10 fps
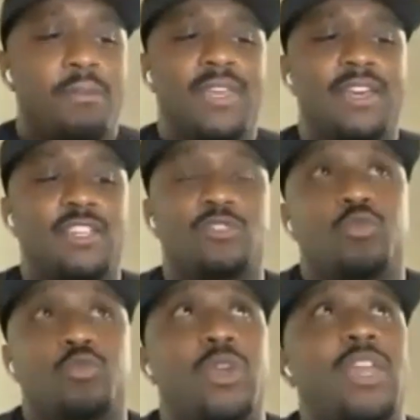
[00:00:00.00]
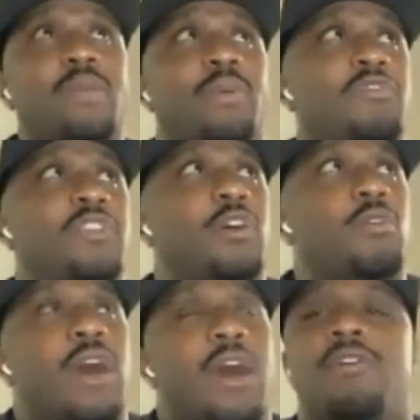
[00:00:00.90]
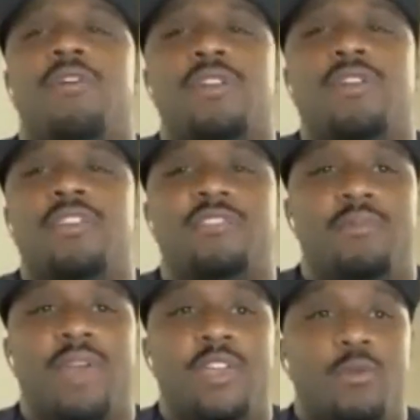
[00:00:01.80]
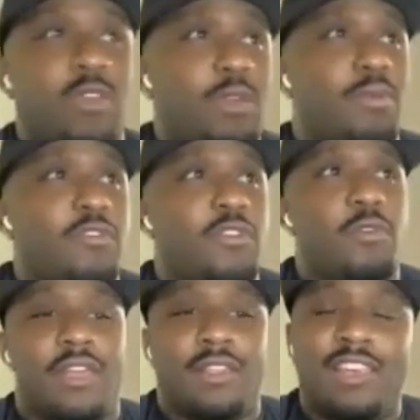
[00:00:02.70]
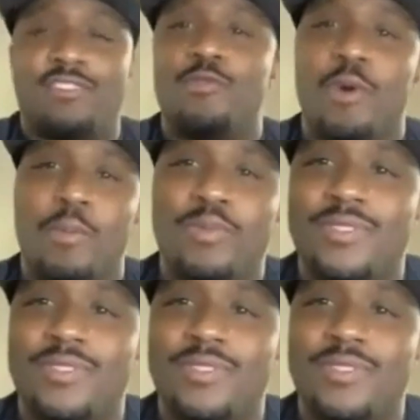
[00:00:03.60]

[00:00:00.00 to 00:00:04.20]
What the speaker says: Because we both know how hard it is to make it. We both know that less than 1%